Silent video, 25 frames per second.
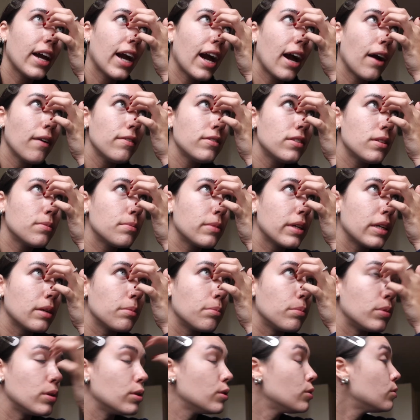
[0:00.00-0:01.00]
have some
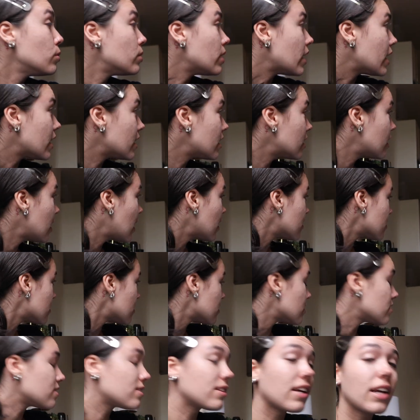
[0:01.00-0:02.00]
like blue light
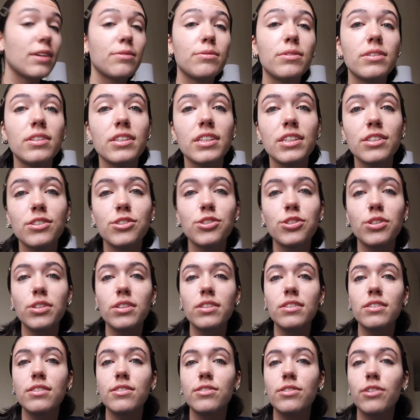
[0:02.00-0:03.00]
glasses. I really
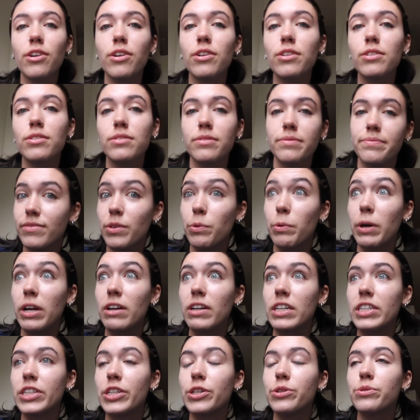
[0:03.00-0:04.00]
should start
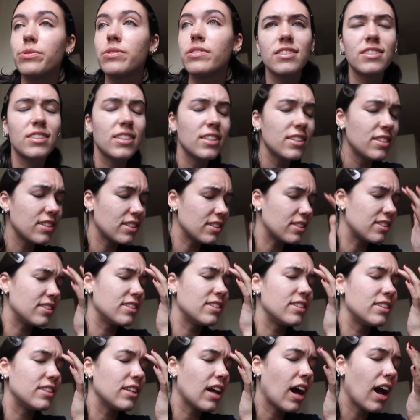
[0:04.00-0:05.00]
wearing those. This is
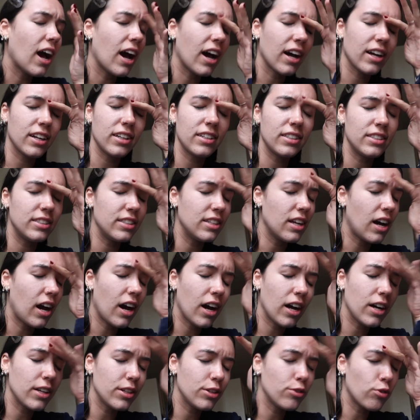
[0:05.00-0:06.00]
not
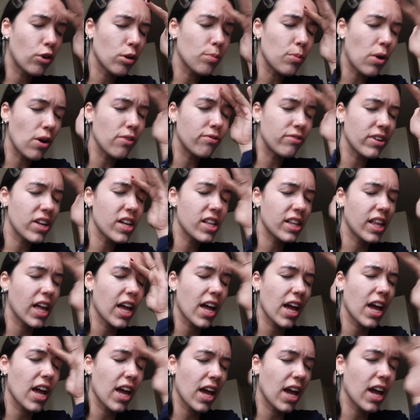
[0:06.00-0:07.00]
a normal
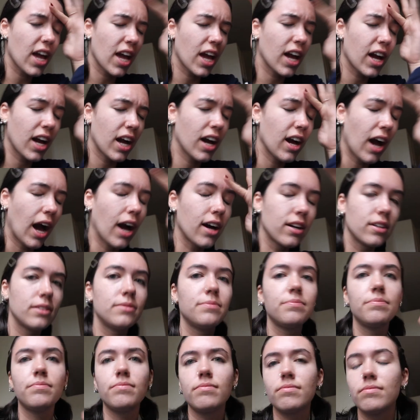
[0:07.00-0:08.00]
feeling.
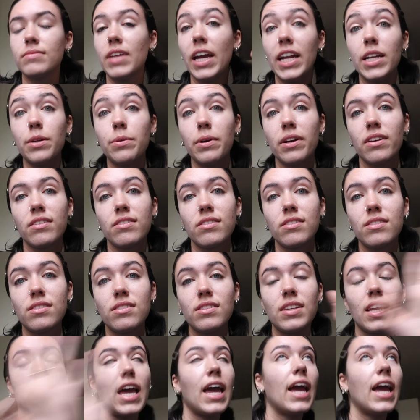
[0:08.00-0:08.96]
Anyways,